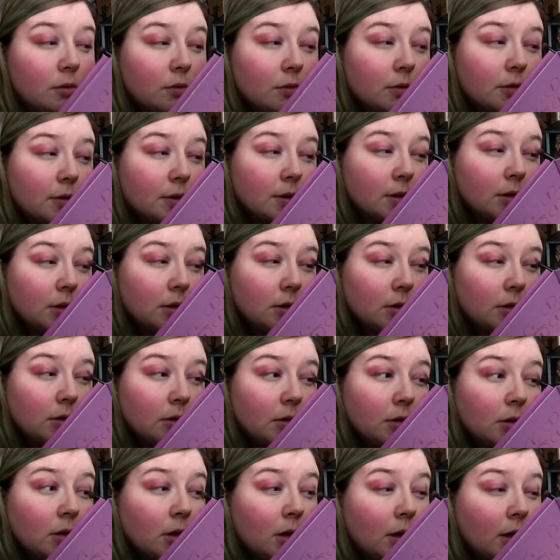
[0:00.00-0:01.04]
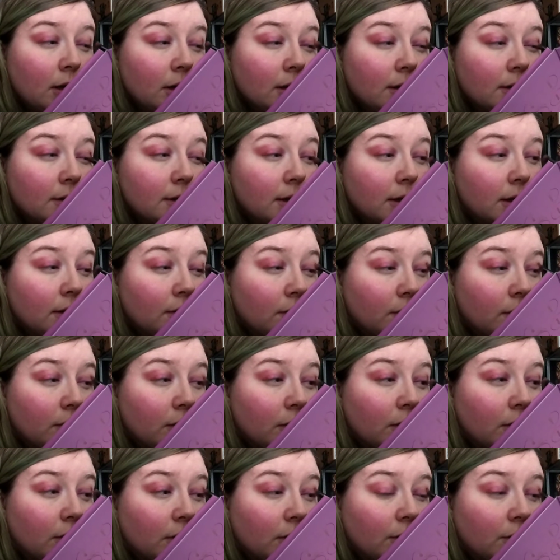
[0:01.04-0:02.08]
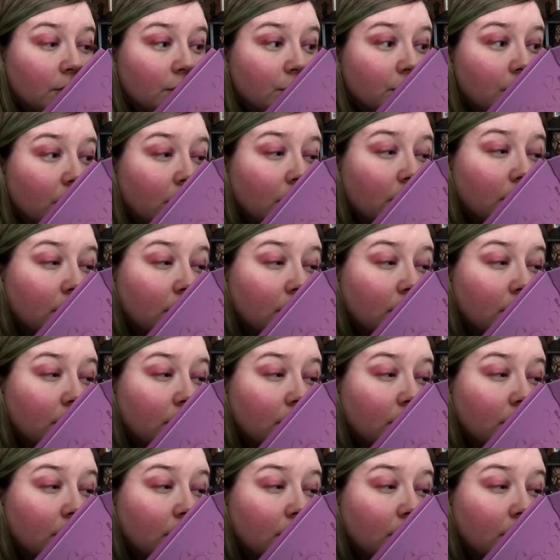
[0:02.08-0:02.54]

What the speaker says: Let's see, because I have orange